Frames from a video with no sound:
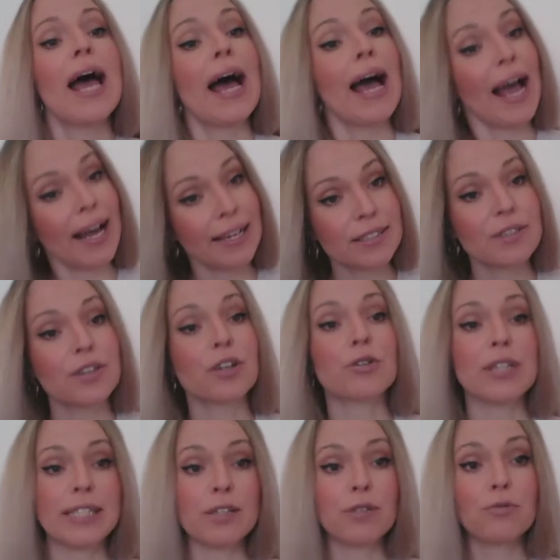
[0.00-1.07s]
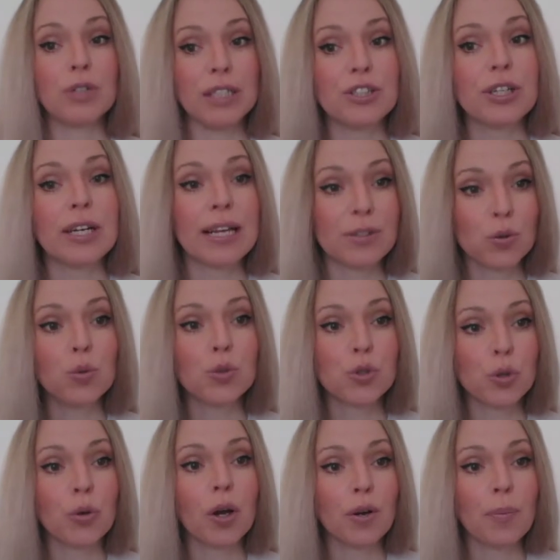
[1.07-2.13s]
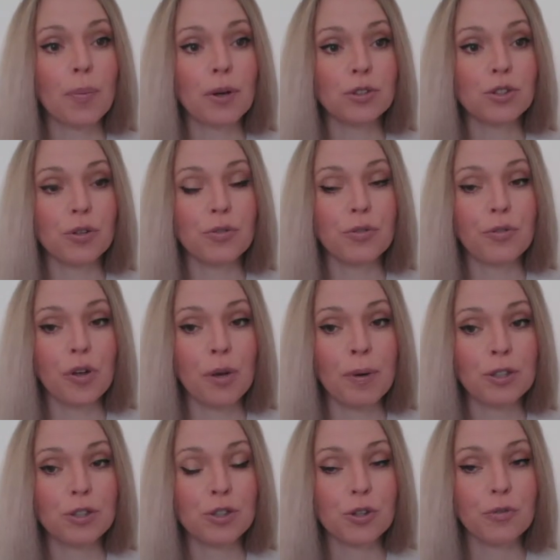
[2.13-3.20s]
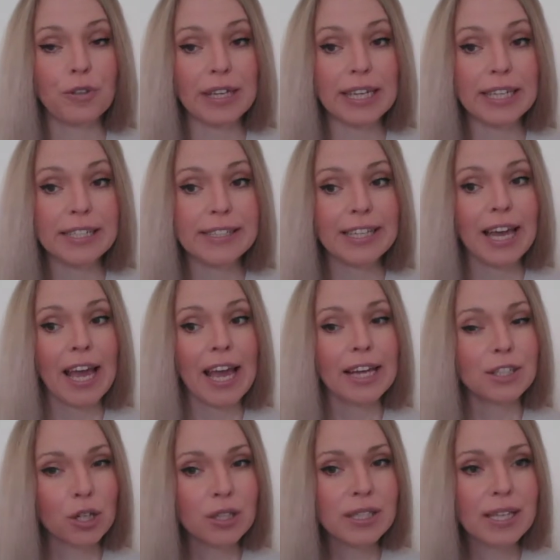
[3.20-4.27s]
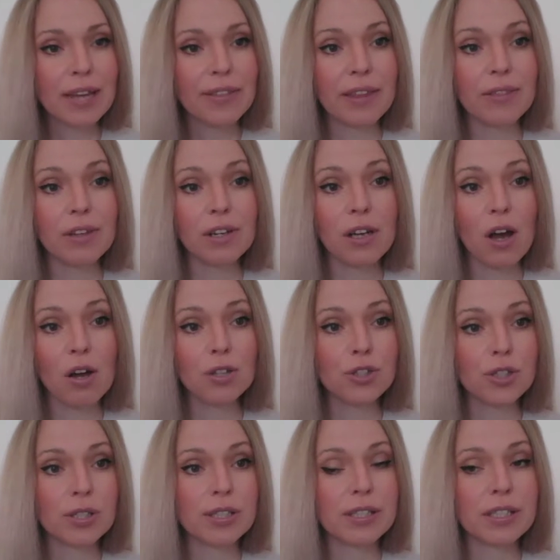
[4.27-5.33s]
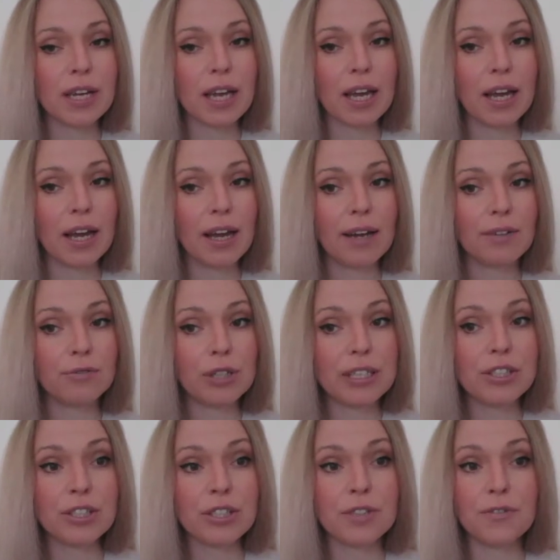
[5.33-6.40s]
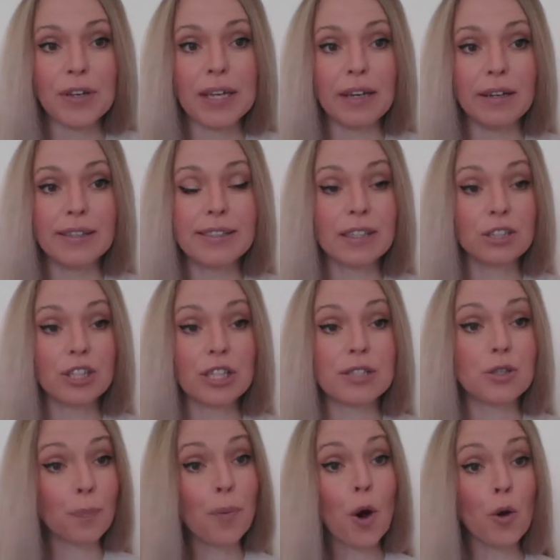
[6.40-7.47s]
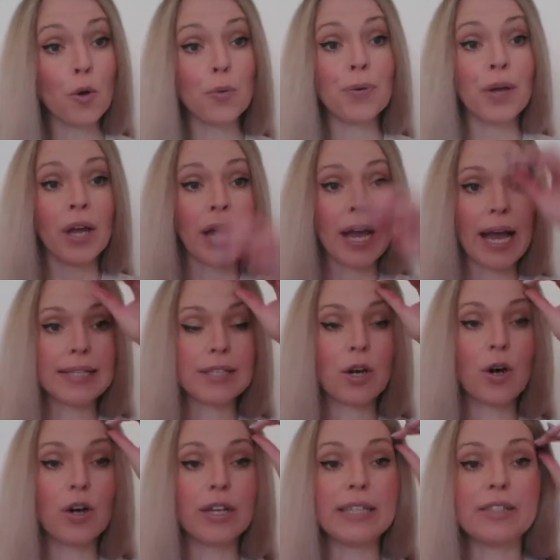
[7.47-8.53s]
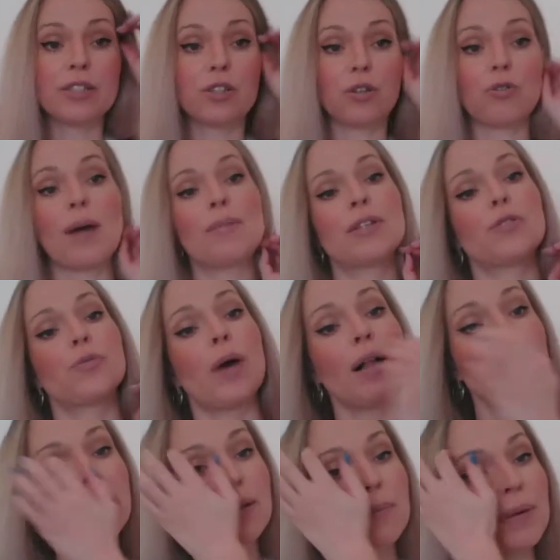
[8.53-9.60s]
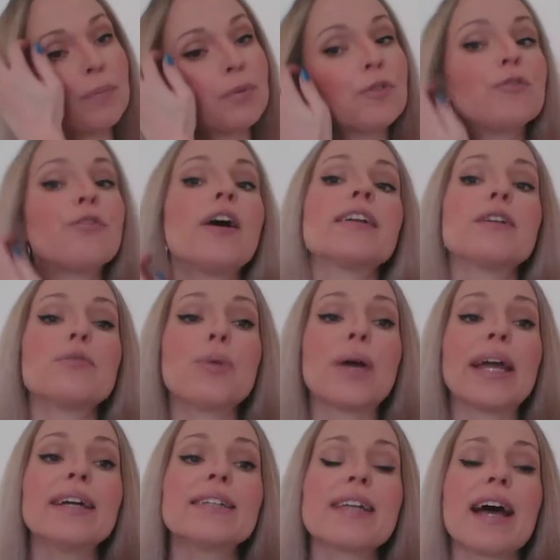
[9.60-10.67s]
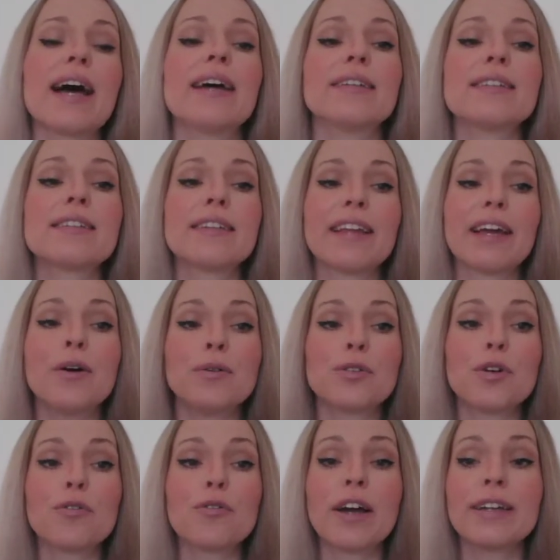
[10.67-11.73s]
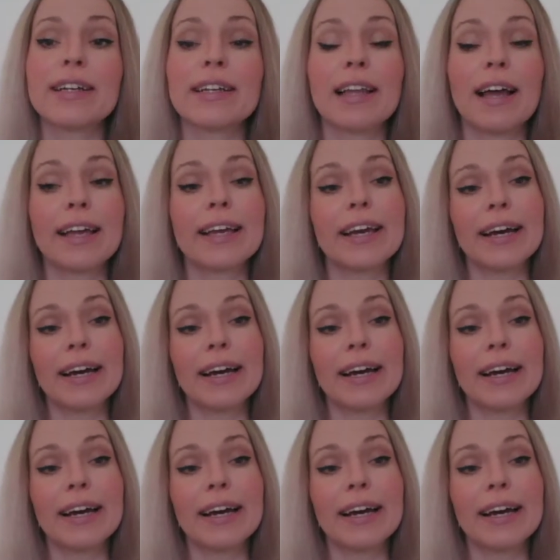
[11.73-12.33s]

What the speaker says: And the Christian religion has also got a bunch of these. Turns out that the largest religious figures, such as the Pope, has got an Instagram as well. Many people find it weird, and they also find it like